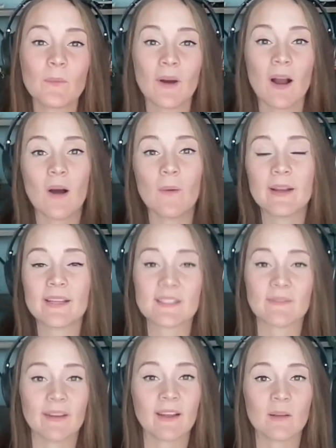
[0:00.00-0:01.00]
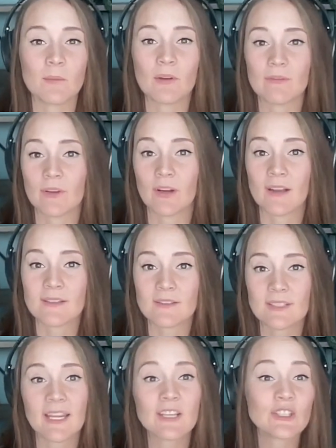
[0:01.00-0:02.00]
We're always available for
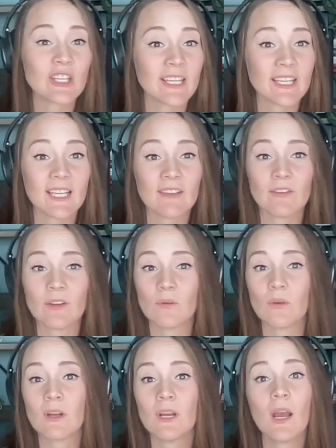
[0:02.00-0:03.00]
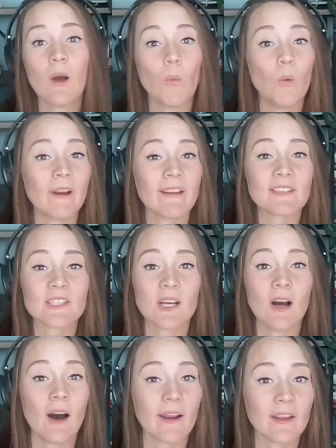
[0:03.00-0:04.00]
consultation. If you want us to
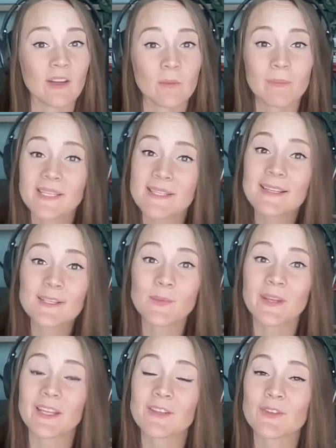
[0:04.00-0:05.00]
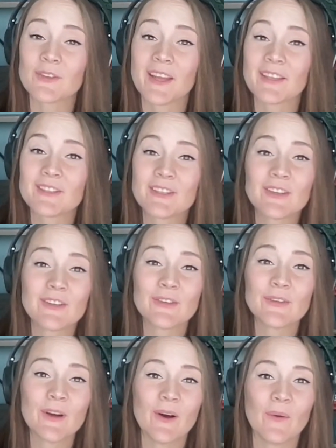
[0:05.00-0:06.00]
audit your business, we can do that
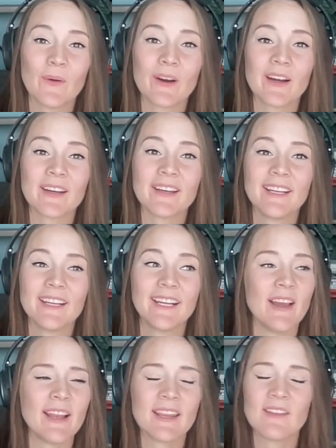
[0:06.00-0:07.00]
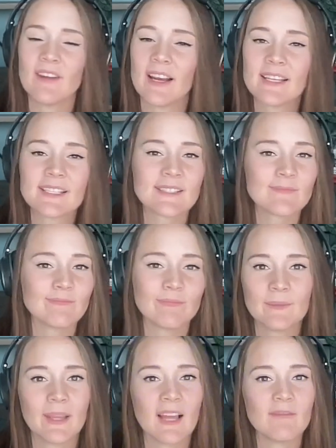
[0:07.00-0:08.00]
too. Or any advice.
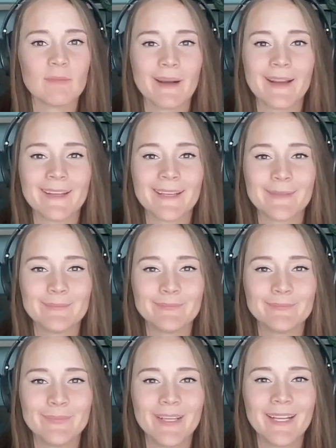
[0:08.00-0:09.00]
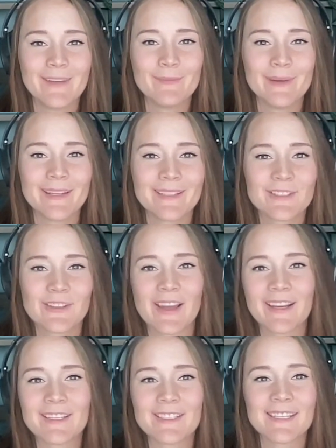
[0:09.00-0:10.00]
We love branding. We love brand
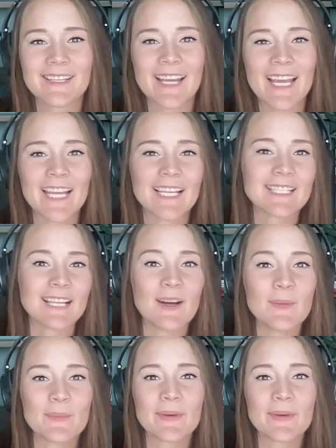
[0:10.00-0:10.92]
strategy. Hit us up.